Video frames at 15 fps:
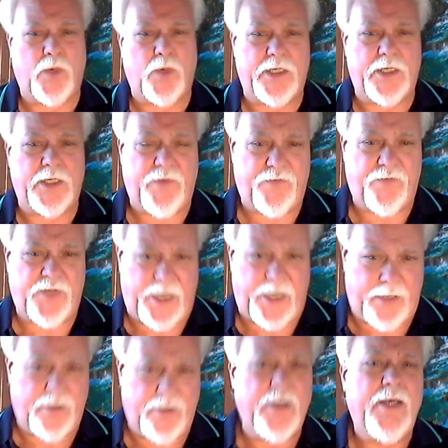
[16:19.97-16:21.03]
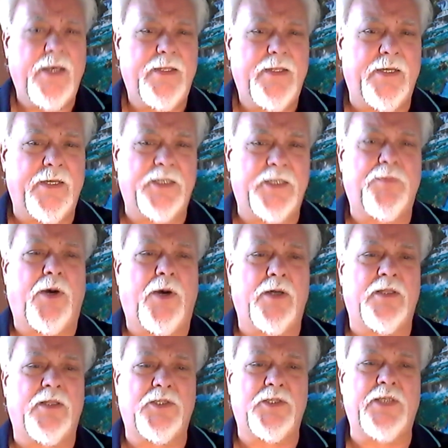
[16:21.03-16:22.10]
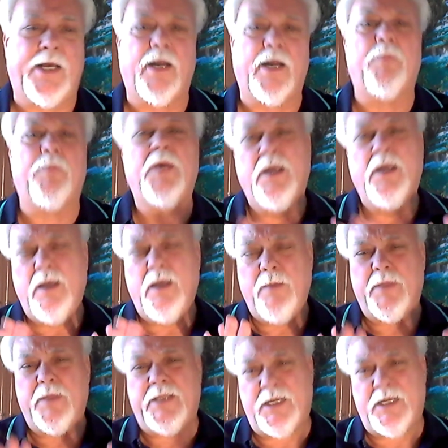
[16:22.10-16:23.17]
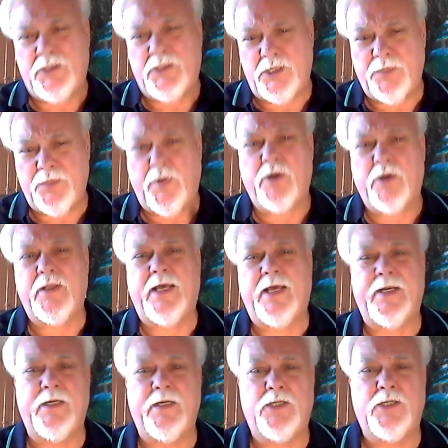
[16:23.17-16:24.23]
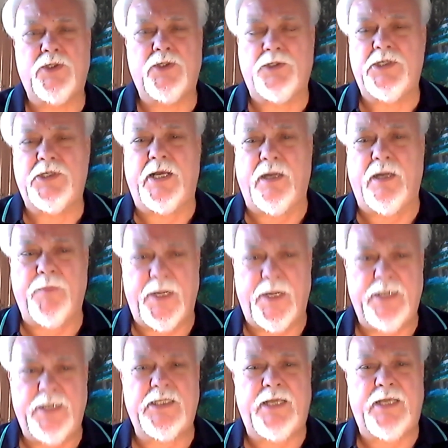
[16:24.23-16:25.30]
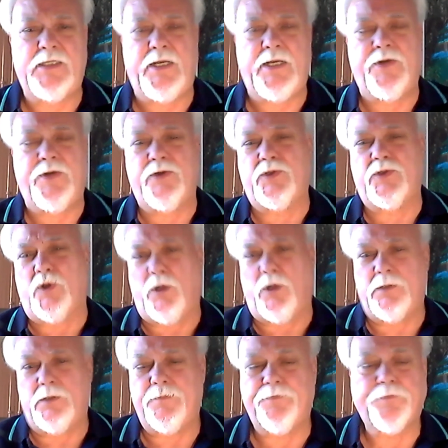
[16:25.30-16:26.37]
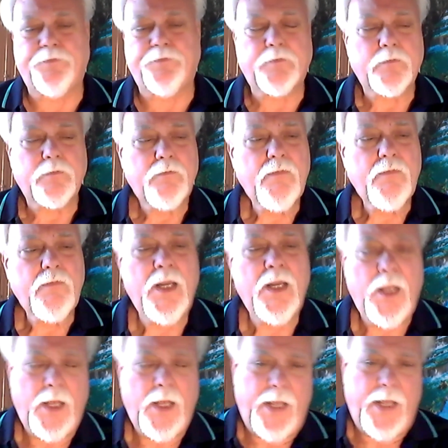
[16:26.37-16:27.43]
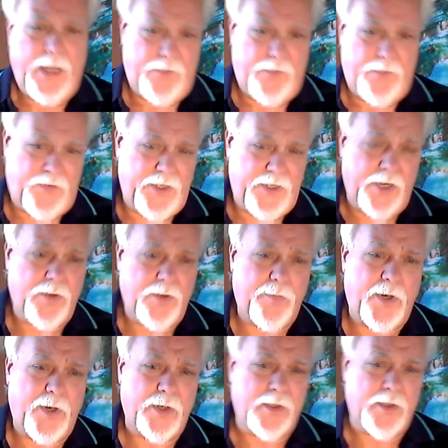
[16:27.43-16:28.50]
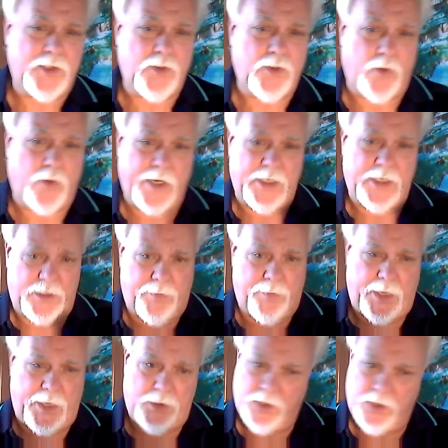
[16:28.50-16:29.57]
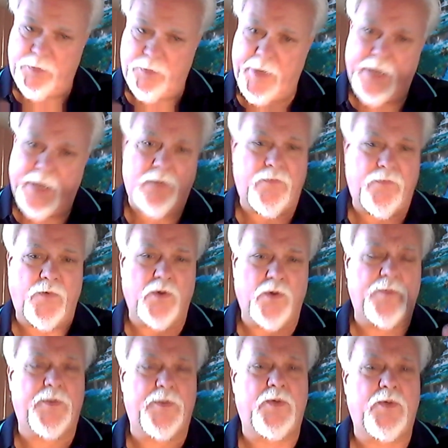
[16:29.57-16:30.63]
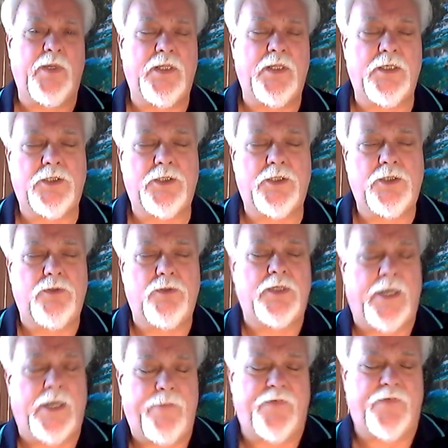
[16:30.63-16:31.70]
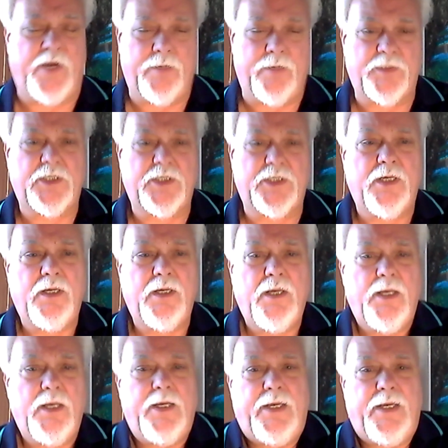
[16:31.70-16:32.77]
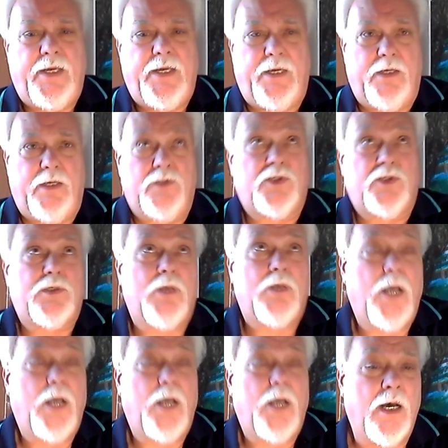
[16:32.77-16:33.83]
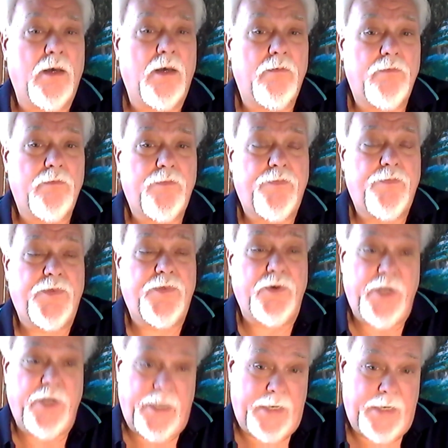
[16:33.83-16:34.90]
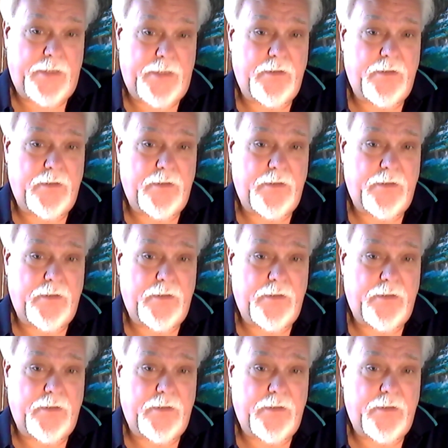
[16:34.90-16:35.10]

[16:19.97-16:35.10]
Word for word: when he's 15 that is part of the setup but that's just part of that initial setup. Then he's 18 years old. And for the other part of the story, because it bounces back and forth between these two time frames, he's uh, 38